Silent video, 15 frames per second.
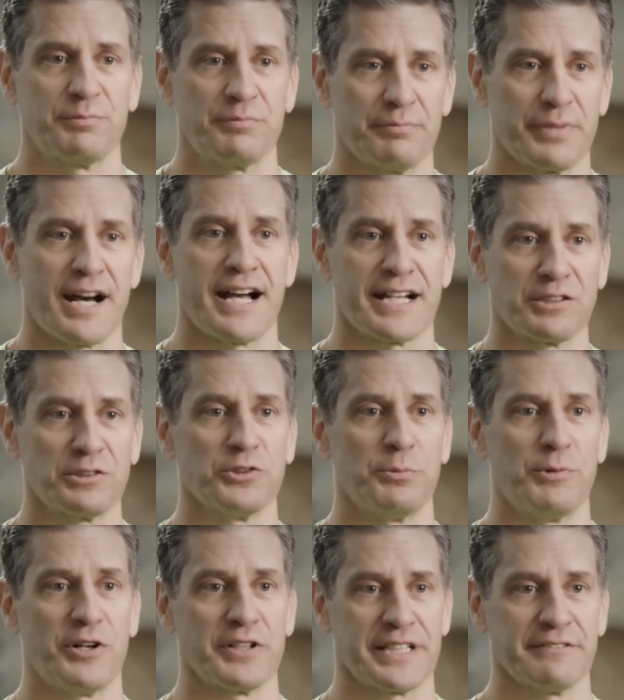behind
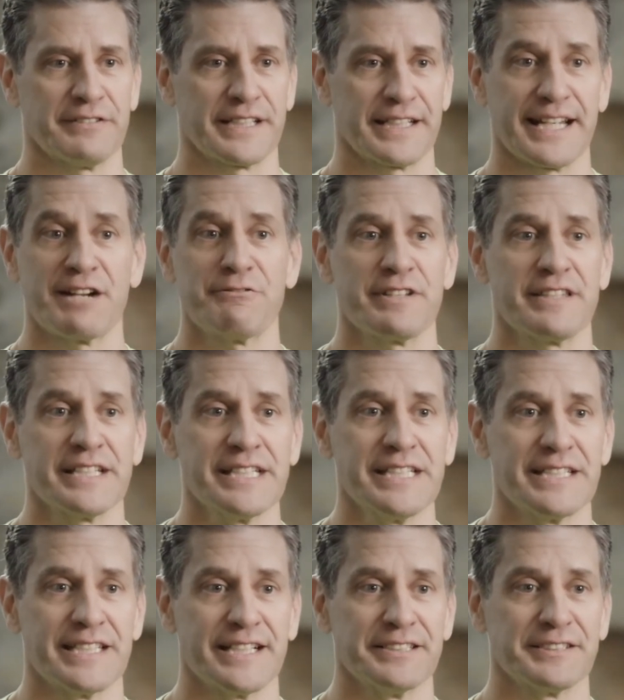GloBall Giving and everything he
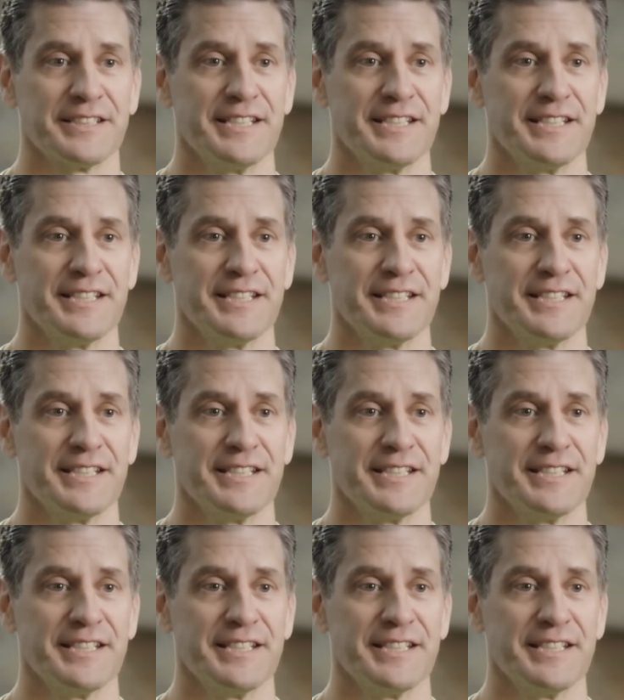does.